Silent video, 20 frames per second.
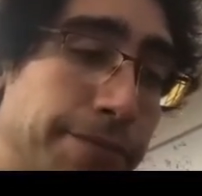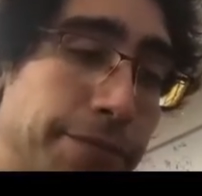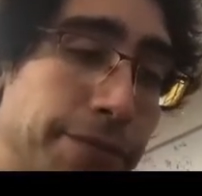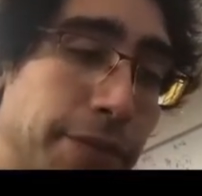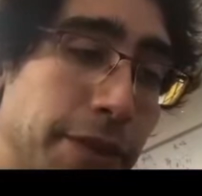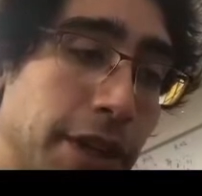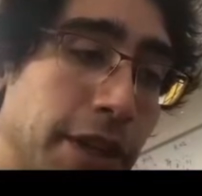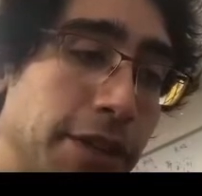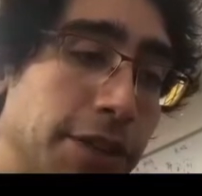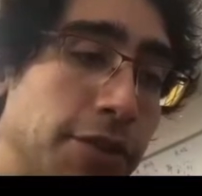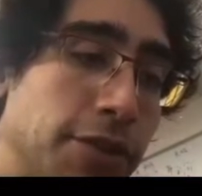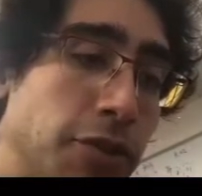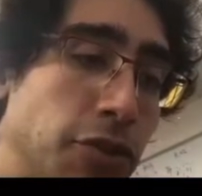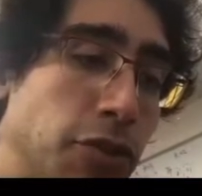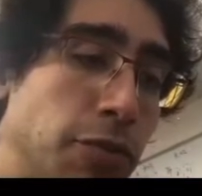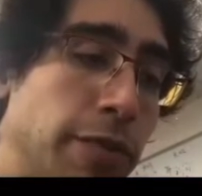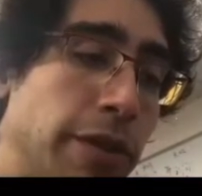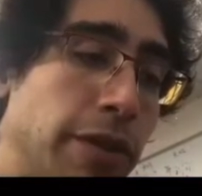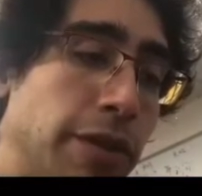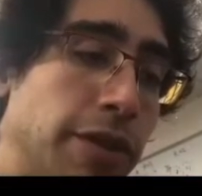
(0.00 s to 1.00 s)
is going to
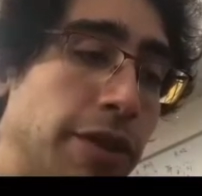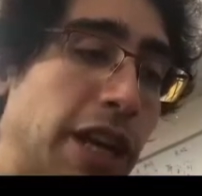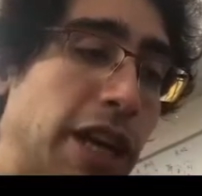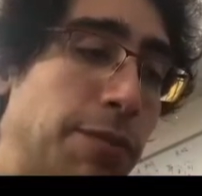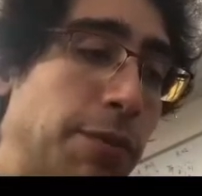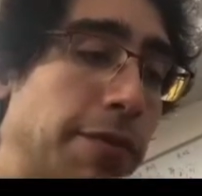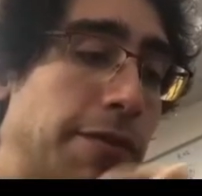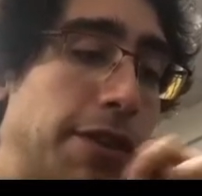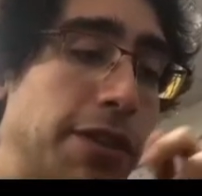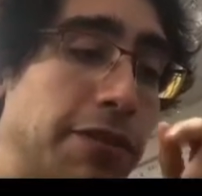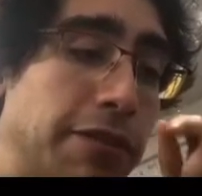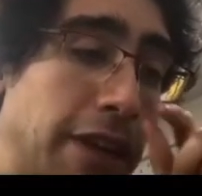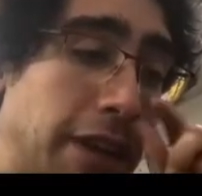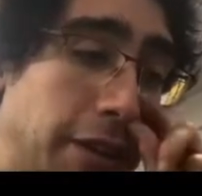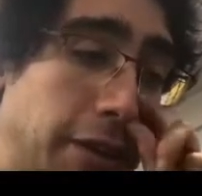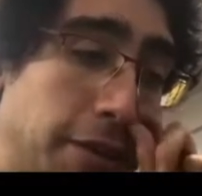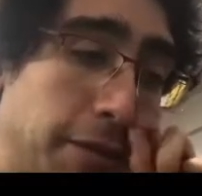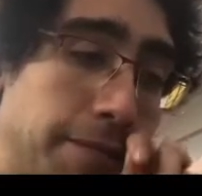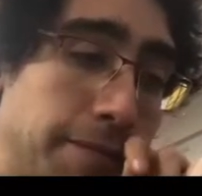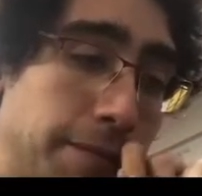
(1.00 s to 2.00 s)
be the type of this
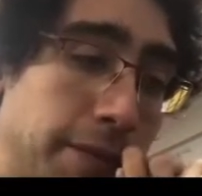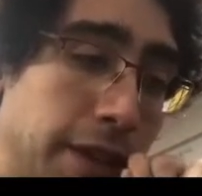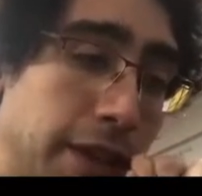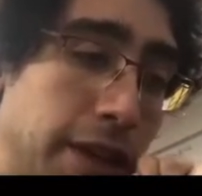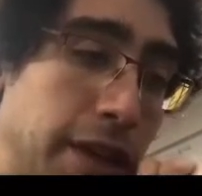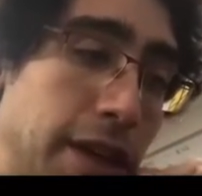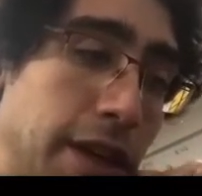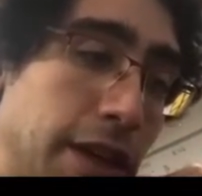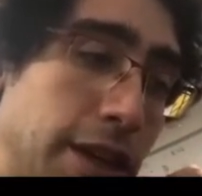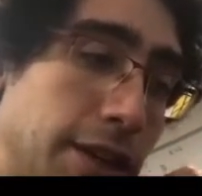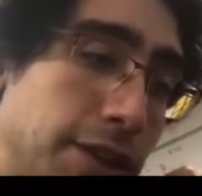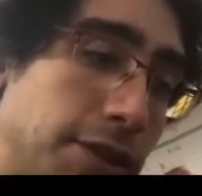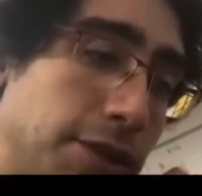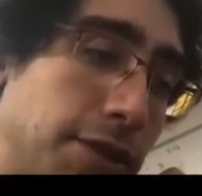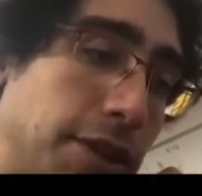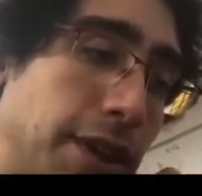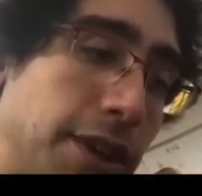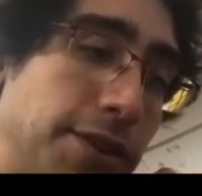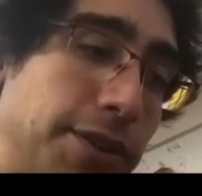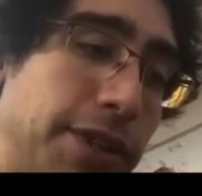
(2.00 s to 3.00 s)
value. So
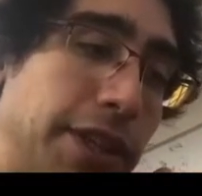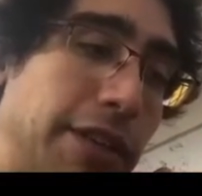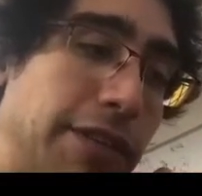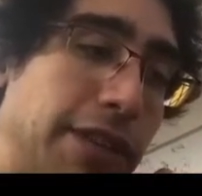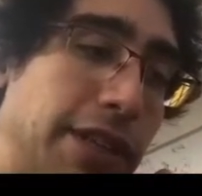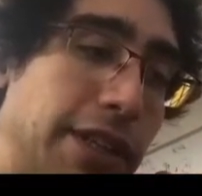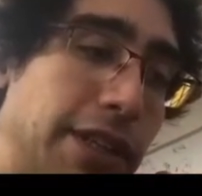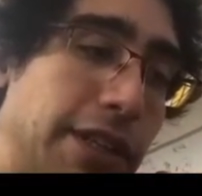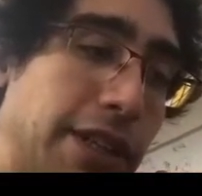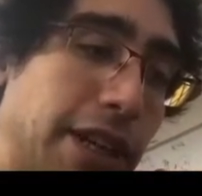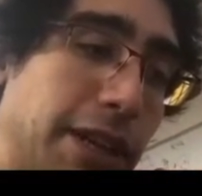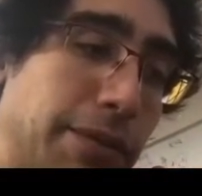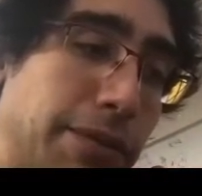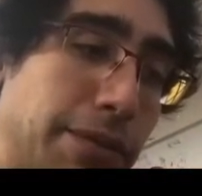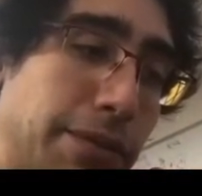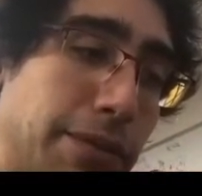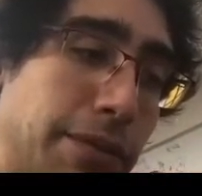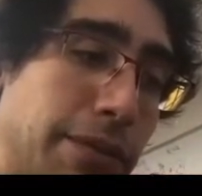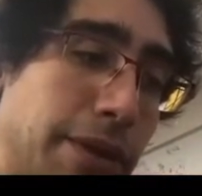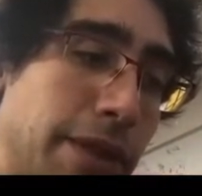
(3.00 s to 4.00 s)
here you give it a type,
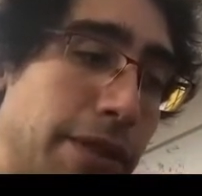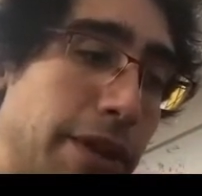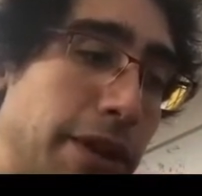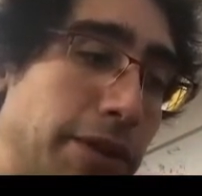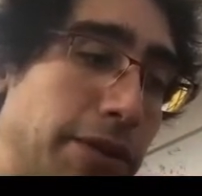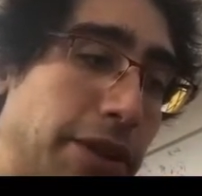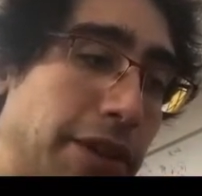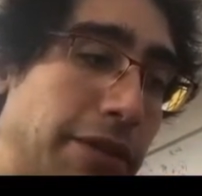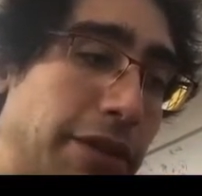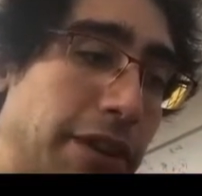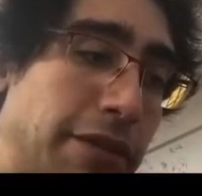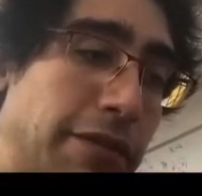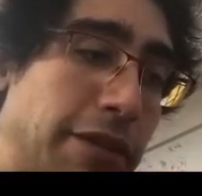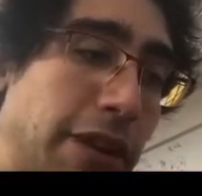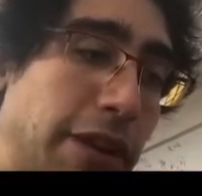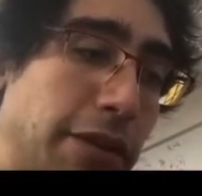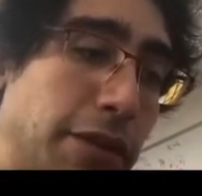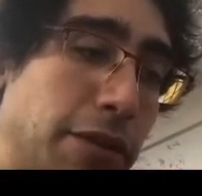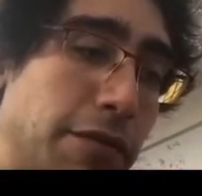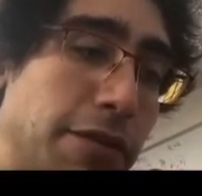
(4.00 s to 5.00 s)
and then you give it a
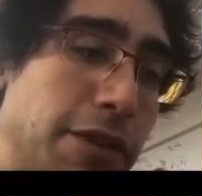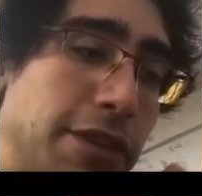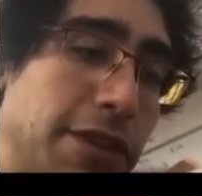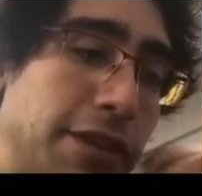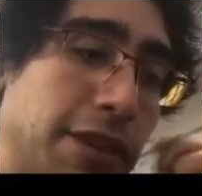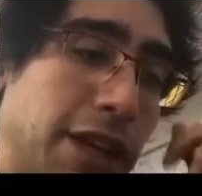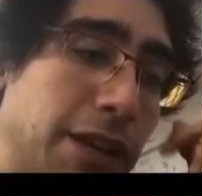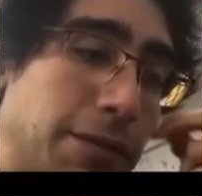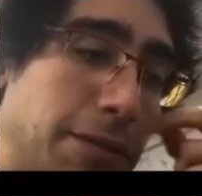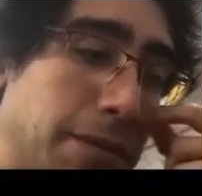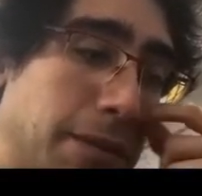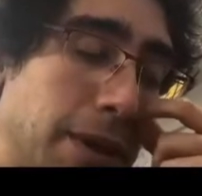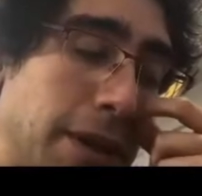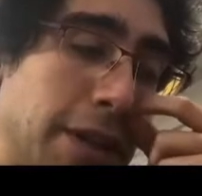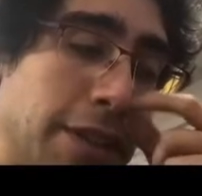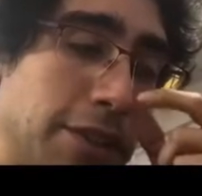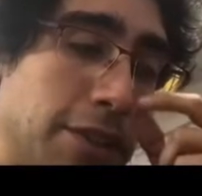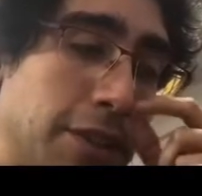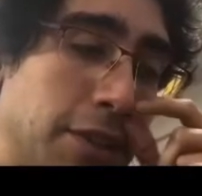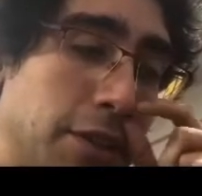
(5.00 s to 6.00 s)
value of this type, and it's
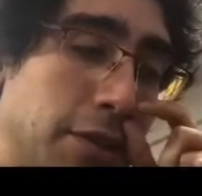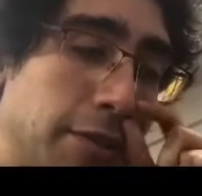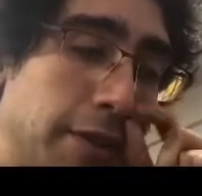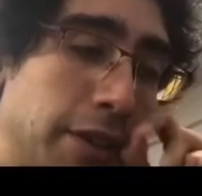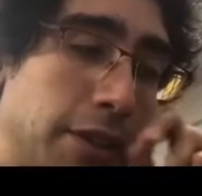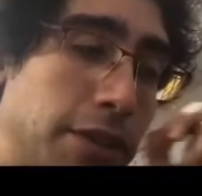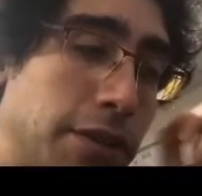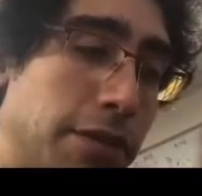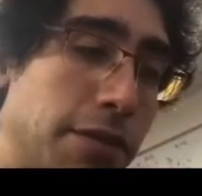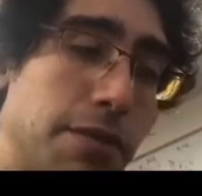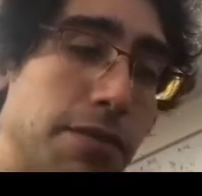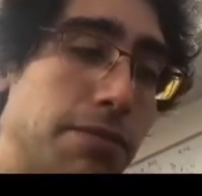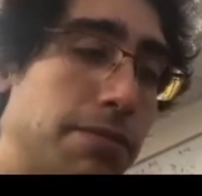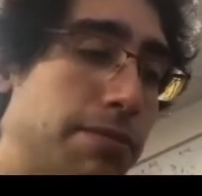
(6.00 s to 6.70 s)
going to return